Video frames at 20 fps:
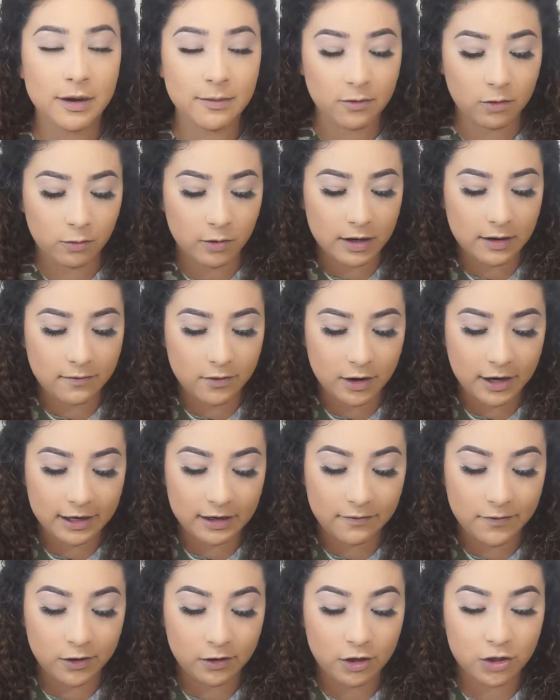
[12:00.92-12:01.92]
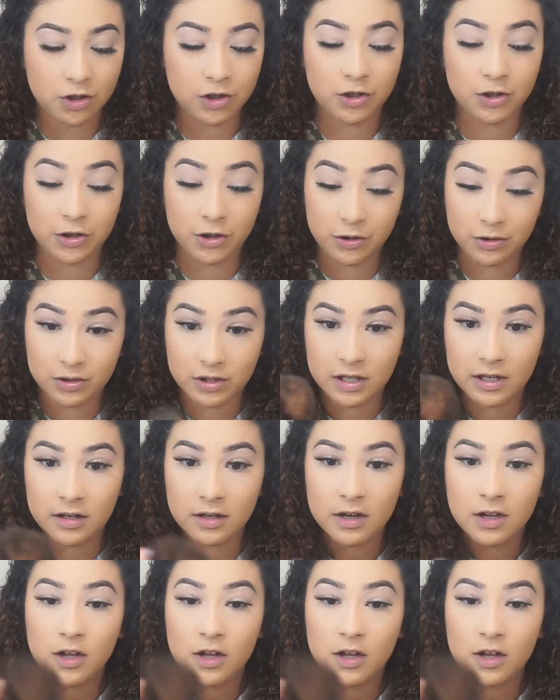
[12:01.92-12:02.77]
or whatever kind of foundation you're using.